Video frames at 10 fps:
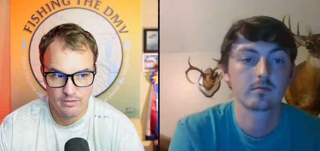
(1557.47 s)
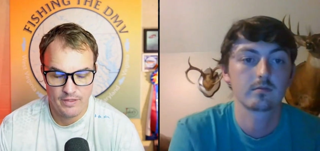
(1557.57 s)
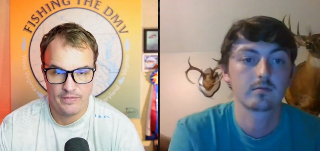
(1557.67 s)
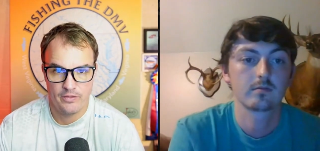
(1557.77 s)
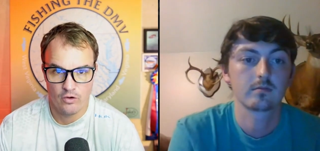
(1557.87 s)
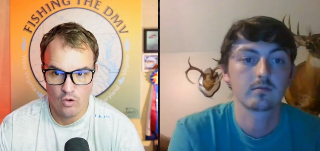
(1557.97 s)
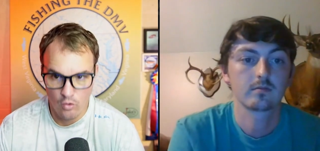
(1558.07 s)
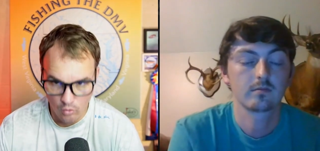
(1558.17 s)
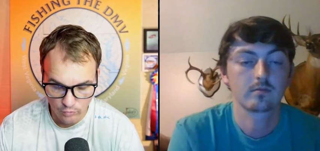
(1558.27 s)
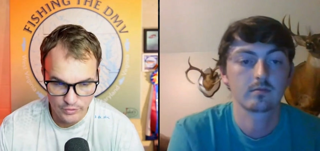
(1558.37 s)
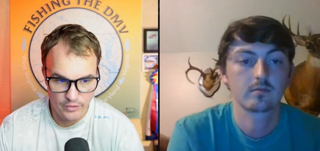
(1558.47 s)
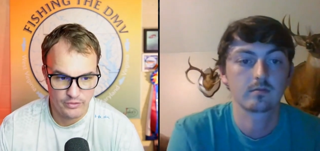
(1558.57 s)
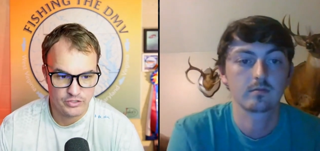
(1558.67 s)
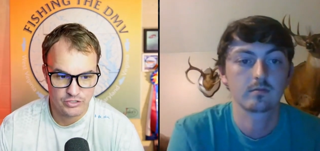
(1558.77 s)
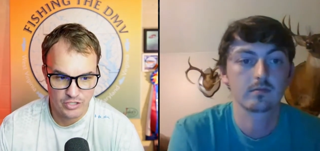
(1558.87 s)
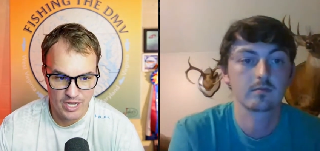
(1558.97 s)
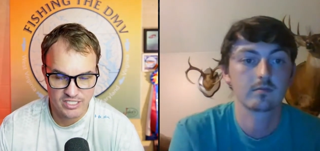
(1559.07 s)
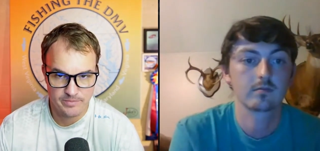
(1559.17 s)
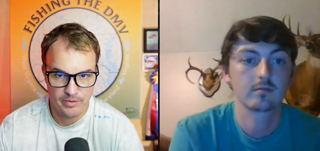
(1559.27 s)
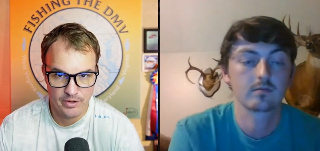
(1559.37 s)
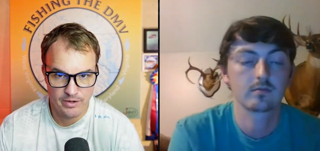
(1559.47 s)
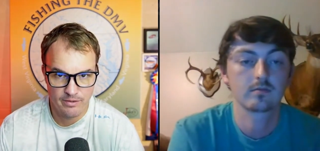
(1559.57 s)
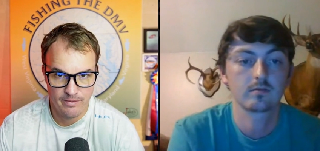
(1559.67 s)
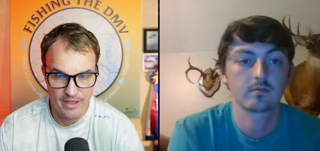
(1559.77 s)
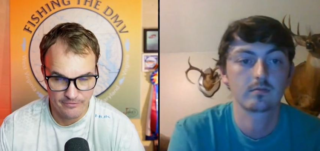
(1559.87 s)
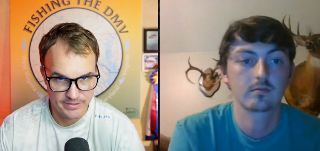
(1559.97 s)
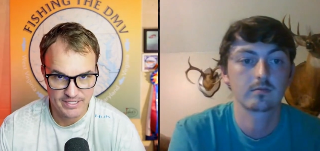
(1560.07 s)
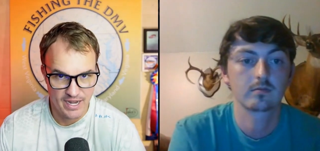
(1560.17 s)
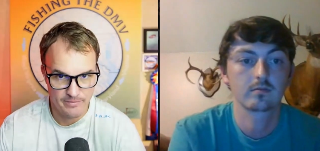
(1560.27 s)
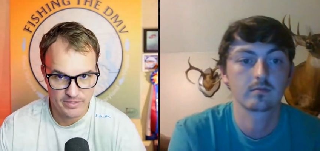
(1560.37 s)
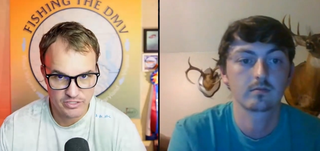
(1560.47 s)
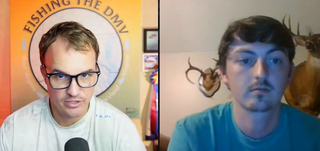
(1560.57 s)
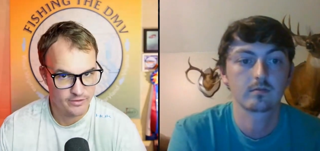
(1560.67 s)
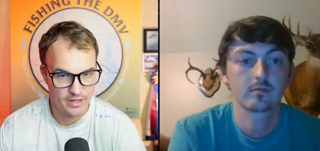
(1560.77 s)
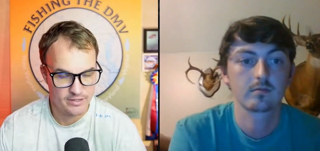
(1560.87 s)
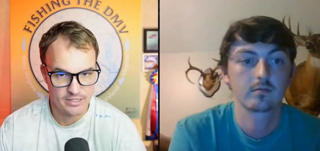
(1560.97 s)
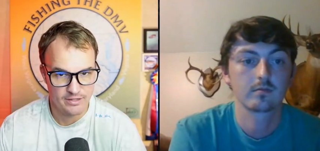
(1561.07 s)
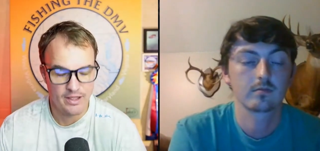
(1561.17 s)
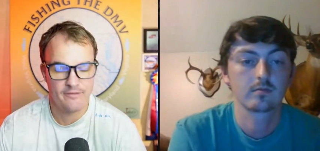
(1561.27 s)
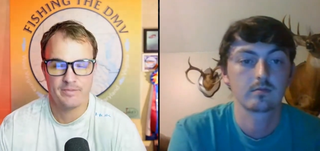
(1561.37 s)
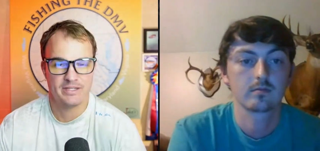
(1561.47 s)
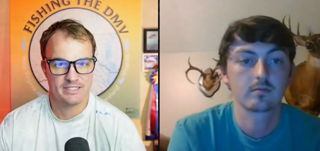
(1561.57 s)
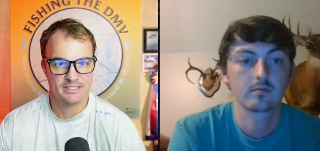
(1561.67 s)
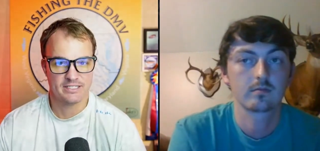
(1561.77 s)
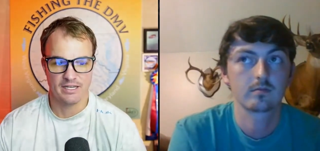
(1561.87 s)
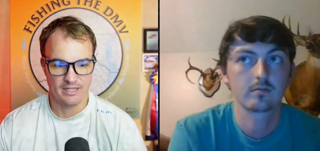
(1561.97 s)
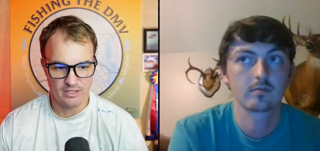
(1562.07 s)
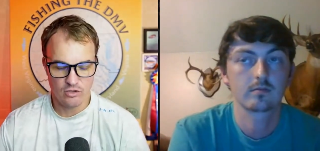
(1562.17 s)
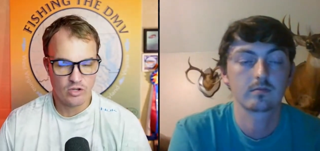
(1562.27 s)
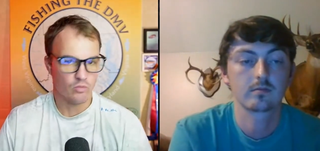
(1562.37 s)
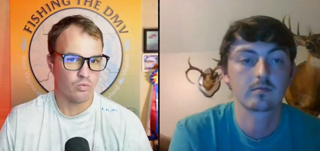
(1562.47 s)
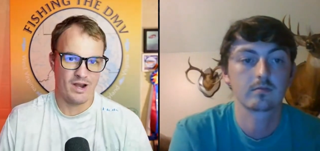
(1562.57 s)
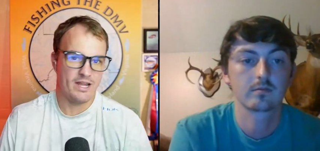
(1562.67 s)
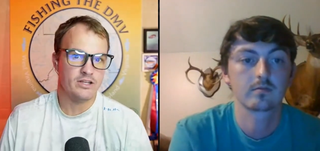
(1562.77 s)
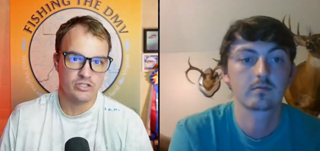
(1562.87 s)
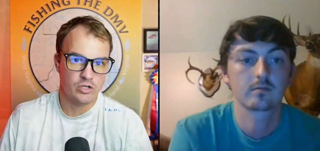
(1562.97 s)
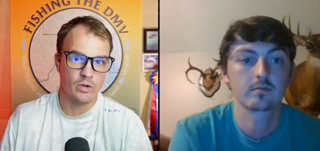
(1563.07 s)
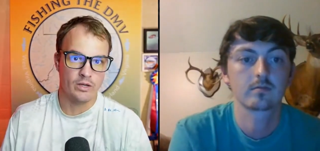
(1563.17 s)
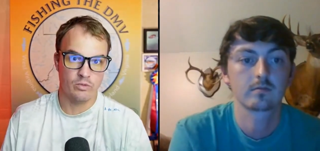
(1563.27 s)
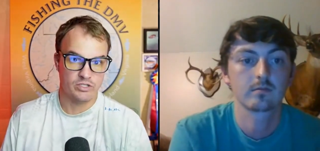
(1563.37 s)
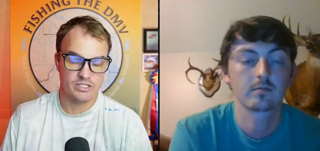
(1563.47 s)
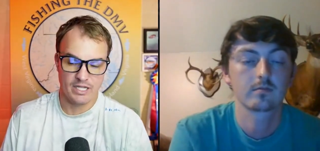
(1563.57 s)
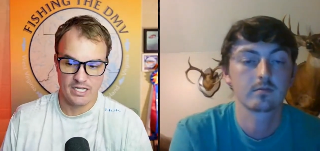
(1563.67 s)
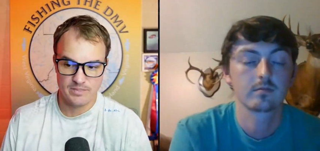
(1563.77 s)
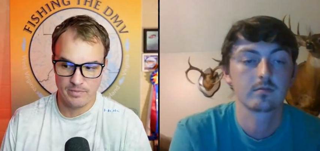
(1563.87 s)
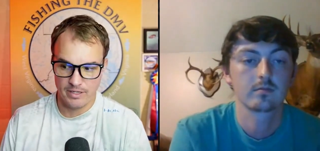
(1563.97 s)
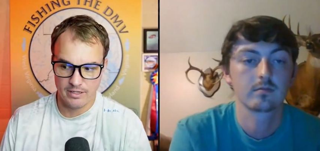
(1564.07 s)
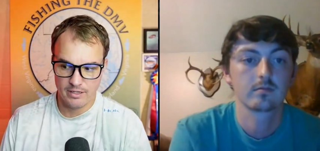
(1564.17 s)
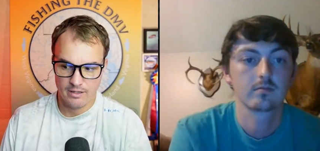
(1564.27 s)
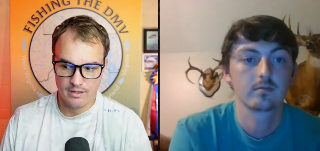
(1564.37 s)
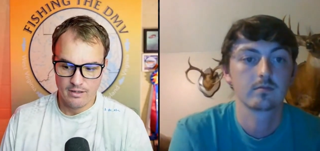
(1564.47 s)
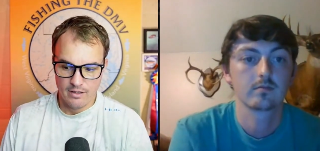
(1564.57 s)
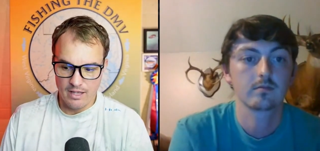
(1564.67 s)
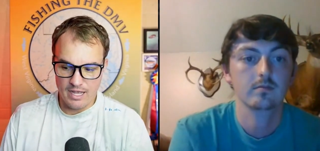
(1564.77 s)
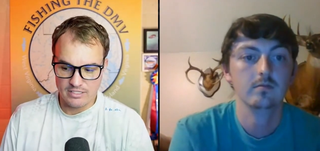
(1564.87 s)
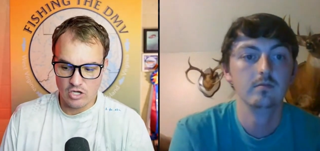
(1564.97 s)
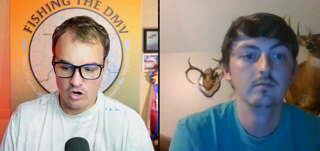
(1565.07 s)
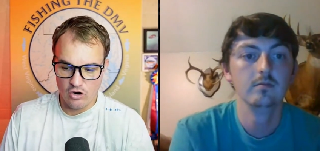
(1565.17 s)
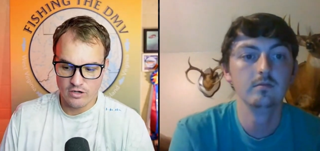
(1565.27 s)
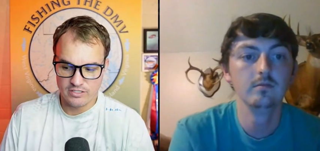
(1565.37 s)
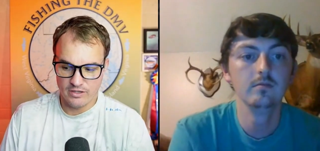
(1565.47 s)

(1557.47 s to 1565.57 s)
Speaker 1: that their whole deal is just shad spawn every time this year and done have been consistent. Like you can run into it, which is nice, but it's hard to